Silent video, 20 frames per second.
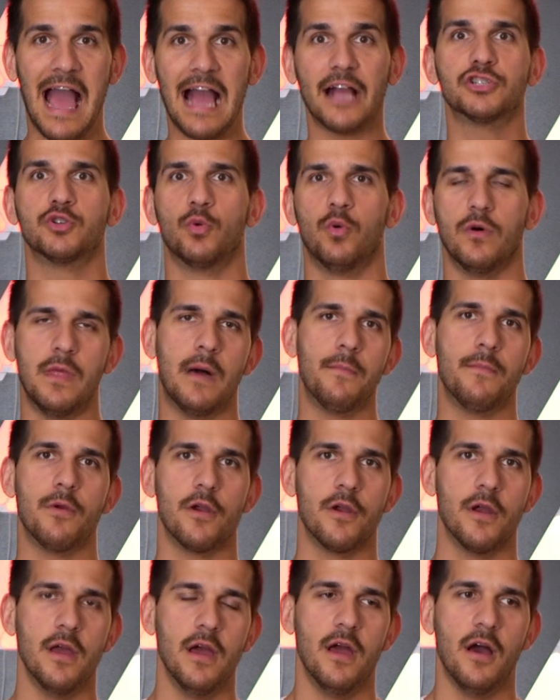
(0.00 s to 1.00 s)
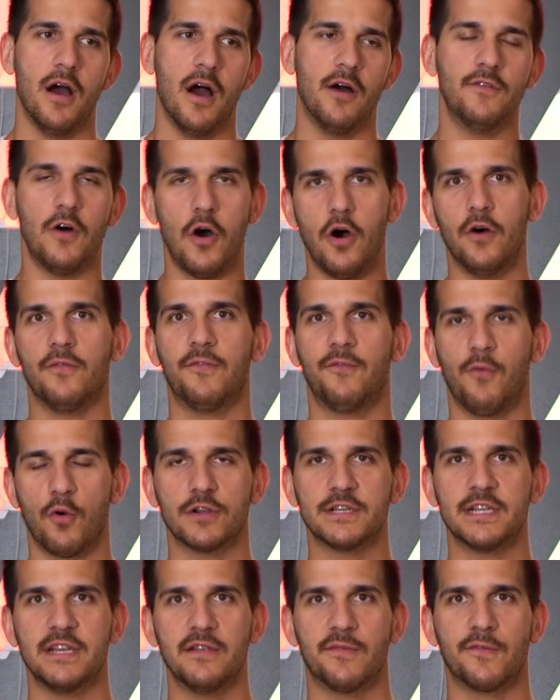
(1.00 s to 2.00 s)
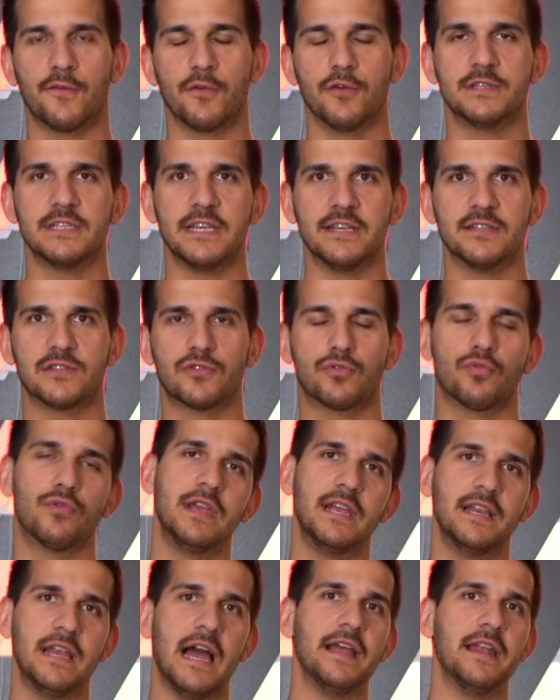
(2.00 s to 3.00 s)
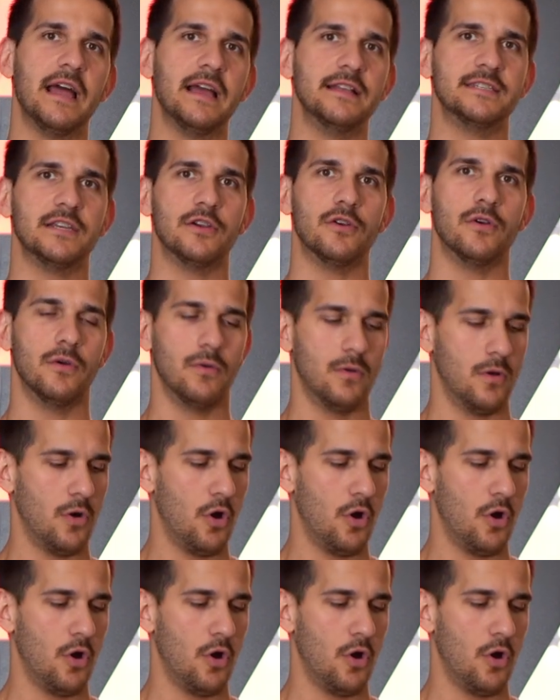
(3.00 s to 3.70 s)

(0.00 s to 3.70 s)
actual number of all 14 fruits is 3,990,